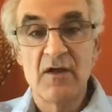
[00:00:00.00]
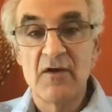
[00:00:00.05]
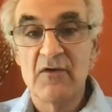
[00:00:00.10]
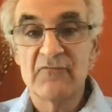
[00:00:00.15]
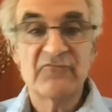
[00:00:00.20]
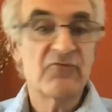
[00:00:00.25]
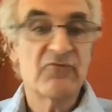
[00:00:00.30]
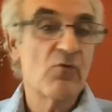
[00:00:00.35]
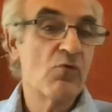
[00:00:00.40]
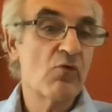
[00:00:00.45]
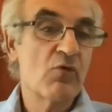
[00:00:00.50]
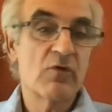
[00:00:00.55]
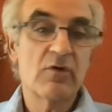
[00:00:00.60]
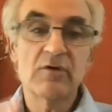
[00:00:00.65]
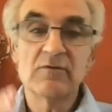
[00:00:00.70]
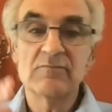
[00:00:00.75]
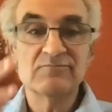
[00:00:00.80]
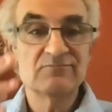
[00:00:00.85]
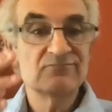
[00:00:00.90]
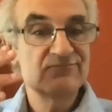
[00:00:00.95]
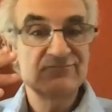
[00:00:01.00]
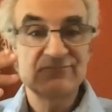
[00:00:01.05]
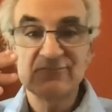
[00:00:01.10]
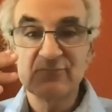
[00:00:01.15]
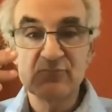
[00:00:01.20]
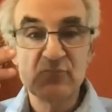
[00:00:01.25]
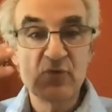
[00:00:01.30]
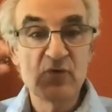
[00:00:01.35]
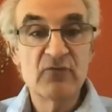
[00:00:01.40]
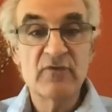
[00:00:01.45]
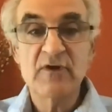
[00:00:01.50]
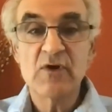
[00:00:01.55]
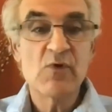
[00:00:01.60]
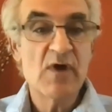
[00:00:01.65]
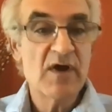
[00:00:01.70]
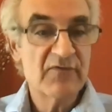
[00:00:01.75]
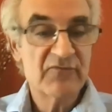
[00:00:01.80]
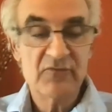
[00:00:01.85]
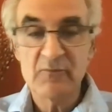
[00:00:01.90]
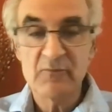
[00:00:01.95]
for moving
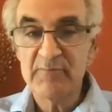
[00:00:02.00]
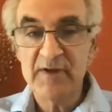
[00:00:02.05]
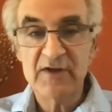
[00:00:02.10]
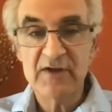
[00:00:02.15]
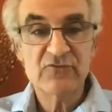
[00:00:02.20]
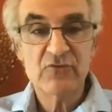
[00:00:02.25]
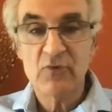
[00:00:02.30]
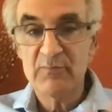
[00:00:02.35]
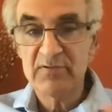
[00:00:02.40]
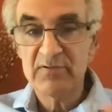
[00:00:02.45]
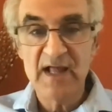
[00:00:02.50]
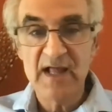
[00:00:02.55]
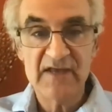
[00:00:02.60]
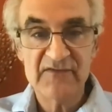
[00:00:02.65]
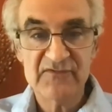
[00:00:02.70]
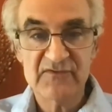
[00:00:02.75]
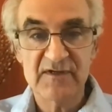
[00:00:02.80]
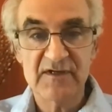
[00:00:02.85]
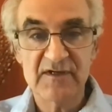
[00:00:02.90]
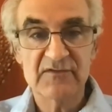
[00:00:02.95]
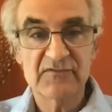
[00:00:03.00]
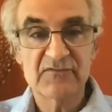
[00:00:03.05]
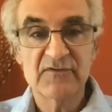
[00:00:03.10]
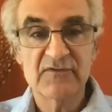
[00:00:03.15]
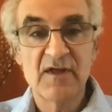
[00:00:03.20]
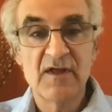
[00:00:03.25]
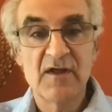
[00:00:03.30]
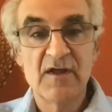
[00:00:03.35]
away from petroplastics,